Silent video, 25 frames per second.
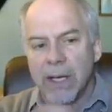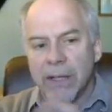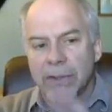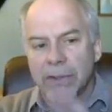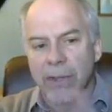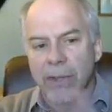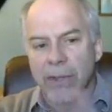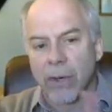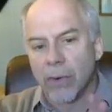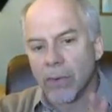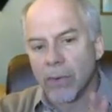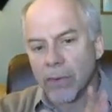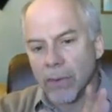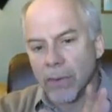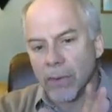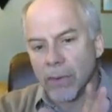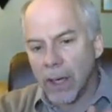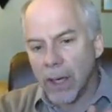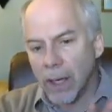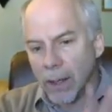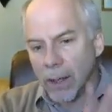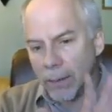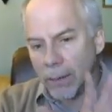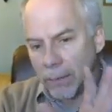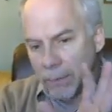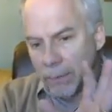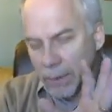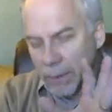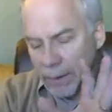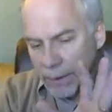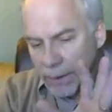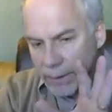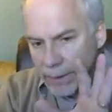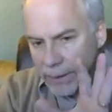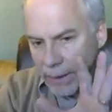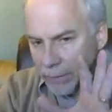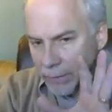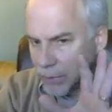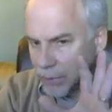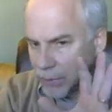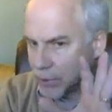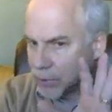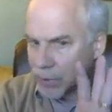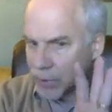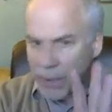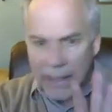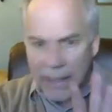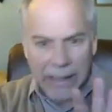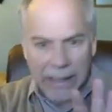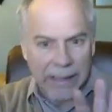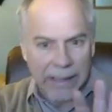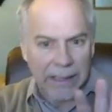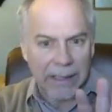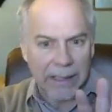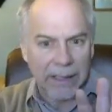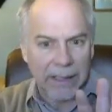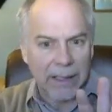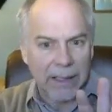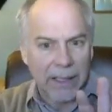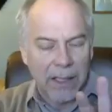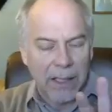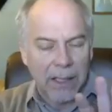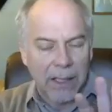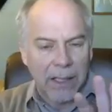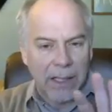So I'm just trying to